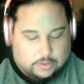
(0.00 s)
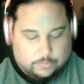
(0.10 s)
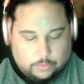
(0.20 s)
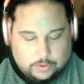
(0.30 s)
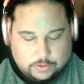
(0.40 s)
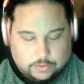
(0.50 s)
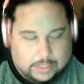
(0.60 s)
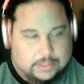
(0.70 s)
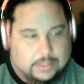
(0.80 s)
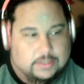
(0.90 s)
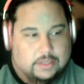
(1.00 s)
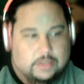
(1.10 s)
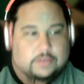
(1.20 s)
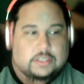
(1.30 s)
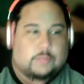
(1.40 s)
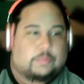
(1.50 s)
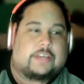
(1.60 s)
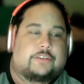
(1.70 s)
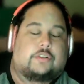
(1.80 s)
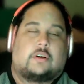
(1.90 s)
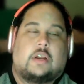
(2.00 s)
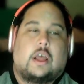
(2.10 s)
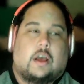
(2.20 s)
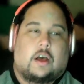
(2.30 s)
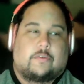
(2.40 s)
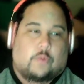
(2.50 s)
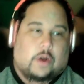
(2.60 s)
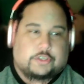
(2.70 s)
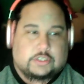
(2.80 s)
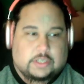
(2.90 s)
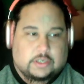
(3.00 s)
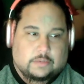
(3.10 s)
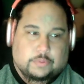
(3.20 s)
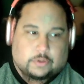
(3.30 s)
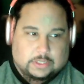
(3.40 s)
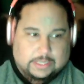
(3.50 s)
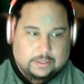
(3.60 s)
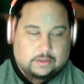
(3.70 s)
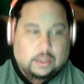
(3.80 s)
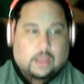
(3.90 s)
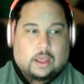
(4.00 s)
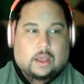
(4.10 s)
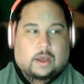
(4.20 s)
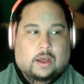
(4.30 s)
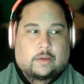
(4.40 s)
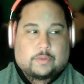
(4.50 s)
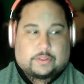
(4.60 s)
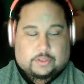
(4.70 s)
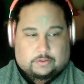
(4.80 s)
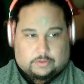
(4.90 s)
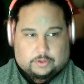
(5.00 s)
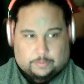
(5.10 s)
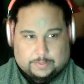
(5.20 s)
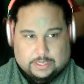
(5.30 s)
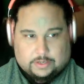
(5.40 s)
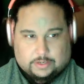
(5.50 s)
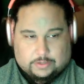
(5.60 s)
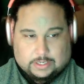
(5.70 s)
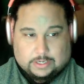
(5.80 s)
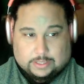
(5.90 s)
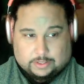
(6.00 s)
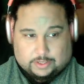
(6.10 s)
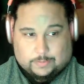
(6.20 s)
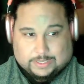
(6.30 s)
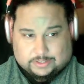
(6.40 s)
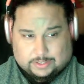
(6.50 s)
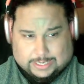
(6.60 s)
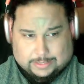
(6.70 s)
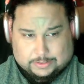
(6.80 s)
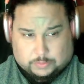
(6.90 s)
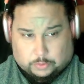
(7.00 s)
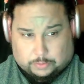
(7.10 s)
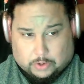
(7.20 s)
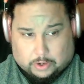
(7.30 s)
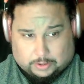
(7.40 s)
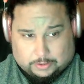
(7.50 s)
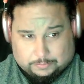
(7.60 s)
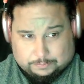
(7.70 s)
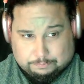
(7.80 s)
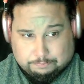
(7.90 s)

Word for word: the war in Ukraine continues at the pleasure of Washington and Berlin. Um, the European Union and the US could end this war tomorrow